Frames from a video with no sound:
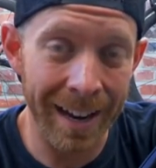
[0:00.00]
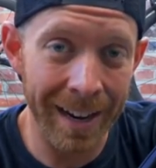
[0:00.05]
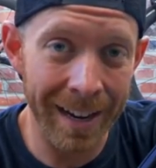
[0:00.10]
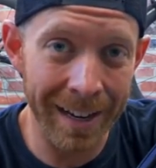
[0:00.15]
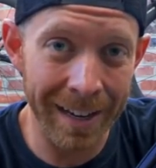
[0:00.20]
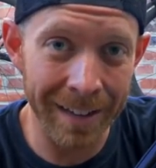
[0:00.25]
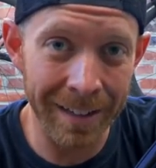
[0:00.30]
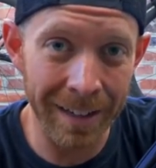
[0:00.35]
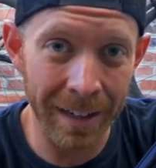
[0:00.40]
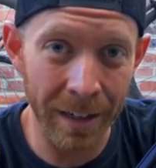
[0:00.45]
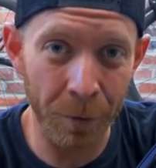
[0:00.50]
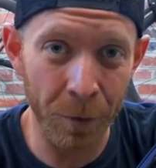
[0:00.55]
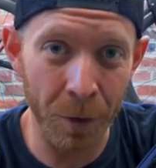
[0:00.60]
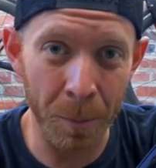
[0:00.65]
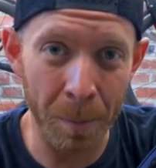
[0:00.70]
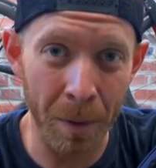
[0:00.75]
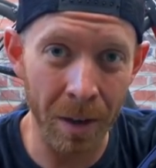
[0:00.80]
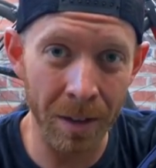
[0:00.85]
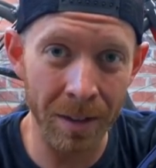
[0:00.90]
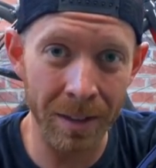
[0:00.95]
And if
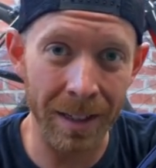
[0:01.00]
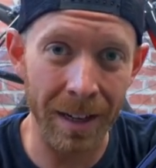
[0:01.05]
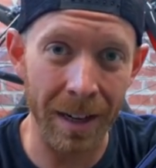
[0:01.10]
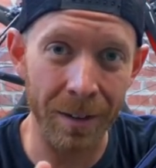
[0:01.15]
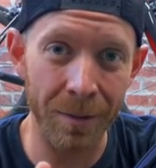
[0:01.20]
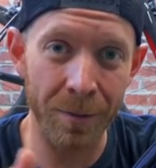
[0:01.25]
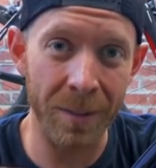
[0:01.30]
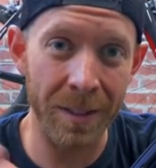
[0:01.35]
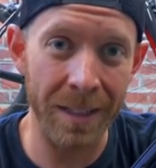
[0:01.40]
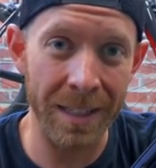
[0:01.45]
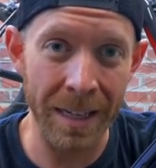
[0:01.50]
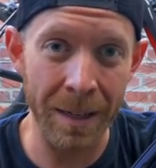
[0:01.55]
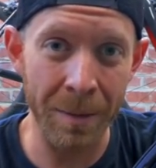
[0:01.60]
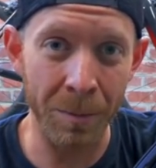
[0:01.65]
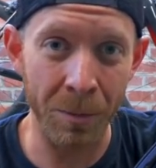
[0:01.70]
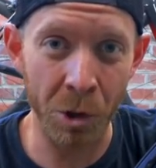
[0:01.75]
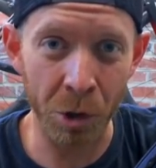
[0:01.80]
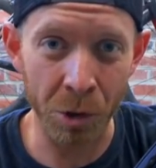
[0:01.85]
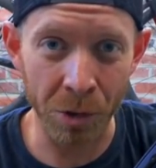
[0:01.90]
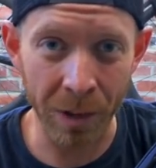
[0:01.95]
you're part of
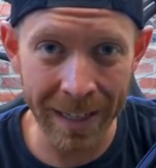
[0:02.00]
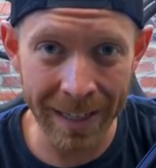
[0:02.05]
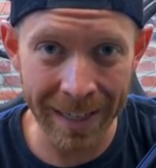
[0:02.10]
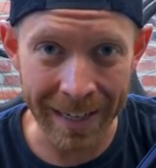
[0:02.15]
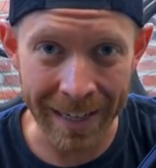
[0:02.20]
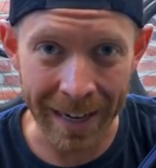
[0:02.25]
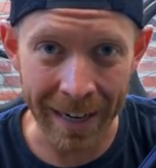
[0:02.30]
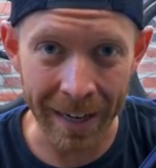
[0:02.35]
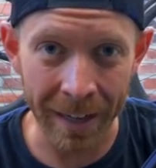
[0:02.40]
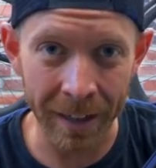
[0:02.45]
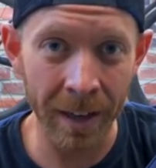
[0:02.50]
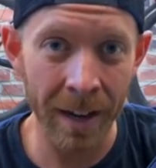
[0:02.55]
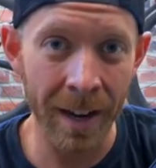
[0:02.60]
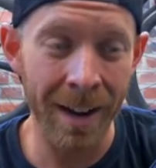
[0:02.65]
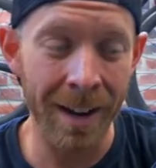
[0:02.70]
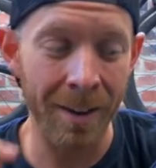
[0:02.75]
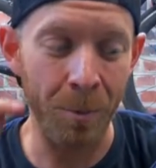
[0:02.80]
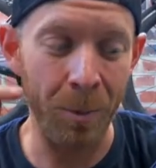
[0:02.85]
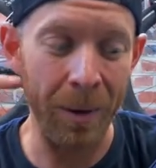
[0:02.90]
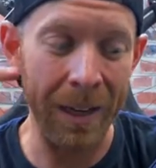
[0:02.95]
Team Trainiac,
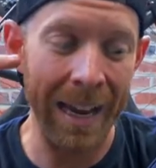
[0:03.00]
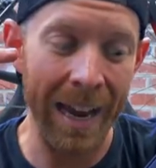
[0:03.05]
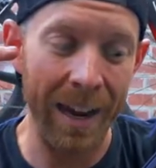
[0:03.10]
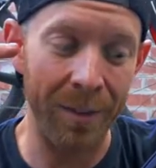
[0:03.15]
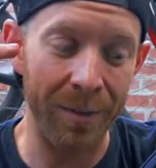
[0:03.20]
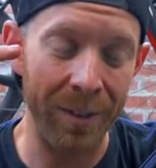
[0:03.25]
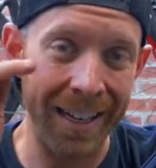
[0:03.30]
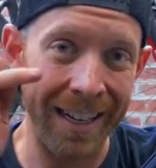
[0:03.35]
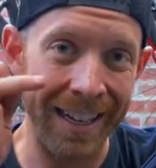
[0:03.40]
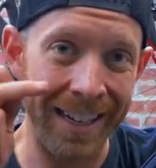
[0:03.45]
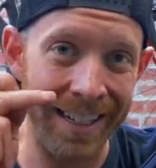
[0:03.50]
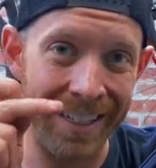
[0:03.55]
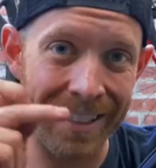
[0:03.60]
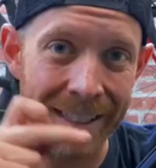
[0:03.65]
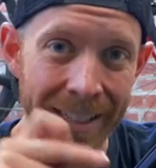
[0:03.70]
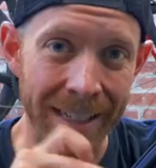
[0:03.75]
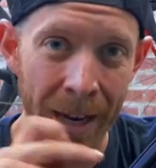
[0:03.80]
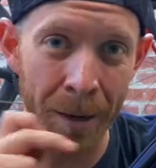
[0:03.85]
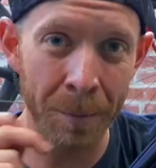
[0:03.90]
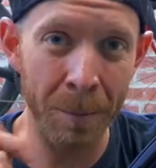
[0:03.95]
we have a
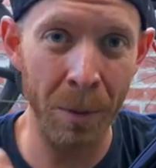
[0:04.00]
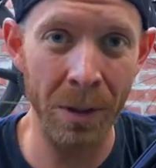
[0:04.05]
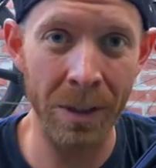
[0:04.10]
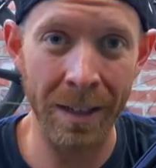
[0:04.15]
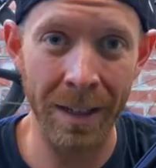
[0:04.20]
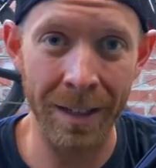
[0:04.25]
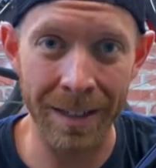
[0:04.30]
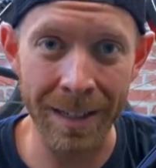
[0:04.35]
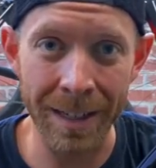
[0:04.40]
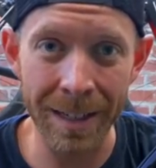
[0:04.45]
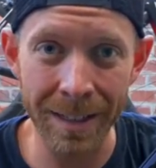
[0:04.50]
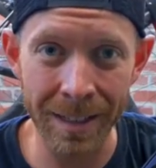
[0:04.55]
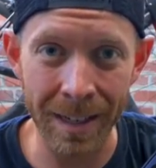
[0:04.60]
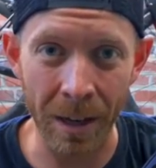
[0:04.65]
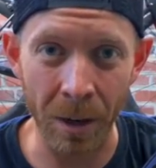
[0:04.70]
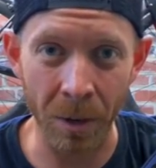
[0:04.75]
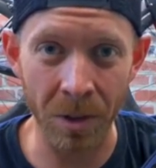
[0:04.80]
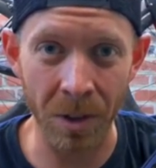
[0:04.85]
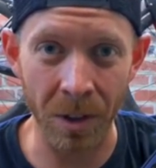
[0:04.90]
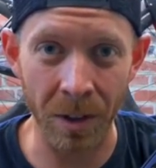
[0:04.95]
ten percent
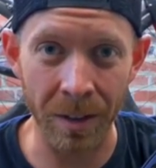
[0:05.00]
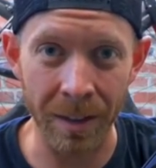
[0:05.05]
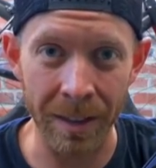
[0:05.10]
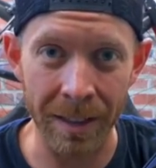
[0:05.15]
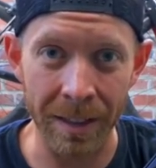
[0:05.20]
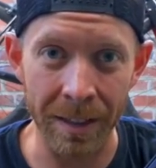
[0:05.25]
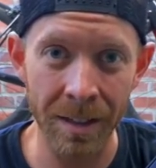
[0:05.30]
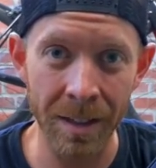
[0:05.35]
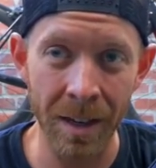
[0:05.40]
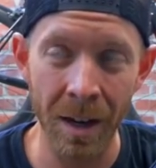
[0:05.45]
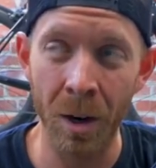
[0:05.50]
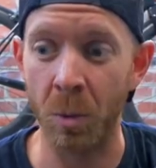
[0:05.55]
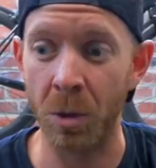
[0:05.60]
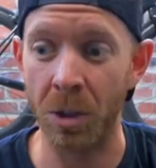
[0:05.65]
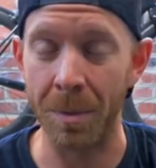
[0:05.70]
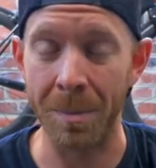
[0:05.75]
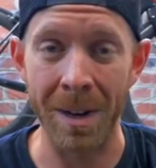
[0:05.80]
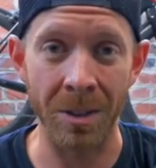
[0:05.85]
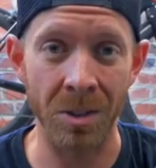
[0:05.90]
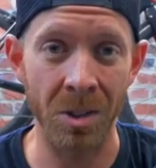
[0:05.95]
discount on these,
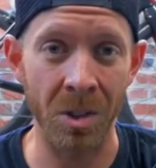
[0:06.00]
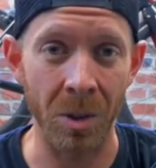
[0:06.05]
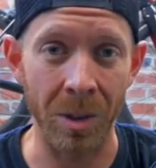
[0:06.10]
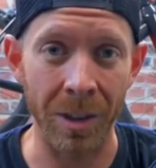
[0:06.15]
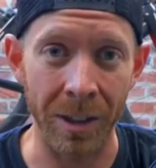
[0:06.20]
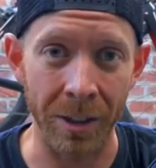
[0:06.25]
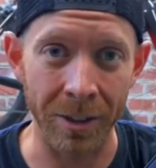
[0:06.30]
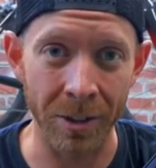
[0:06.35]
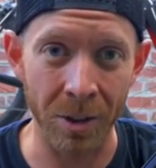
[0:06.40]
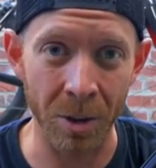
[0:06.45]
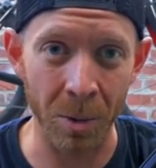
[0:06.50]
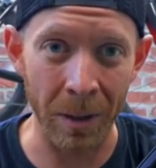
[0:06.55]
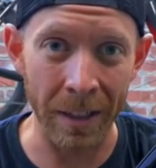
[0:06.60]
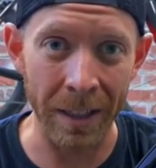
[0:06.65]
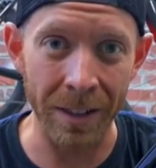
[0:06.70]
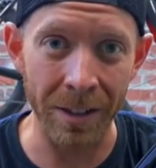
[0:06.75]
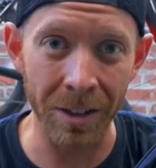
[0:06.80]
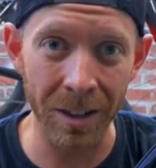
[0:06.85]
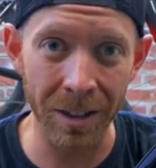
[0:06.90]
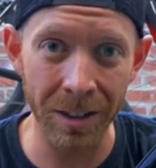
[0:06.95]
which amounts to one hundred
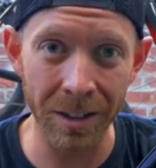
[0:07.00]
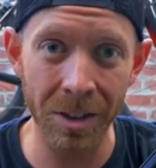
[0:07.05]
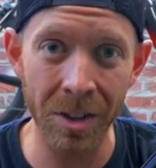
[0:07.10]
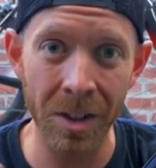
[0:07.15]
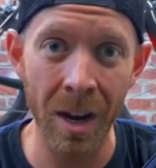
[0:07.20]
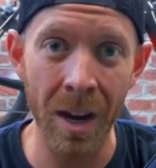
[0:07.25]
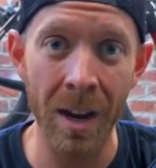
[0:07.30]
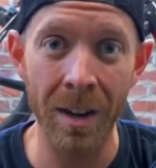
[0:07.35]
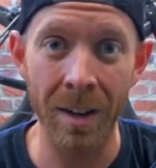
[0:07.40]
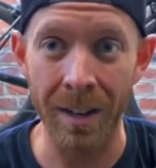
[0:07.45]
twenty dollars,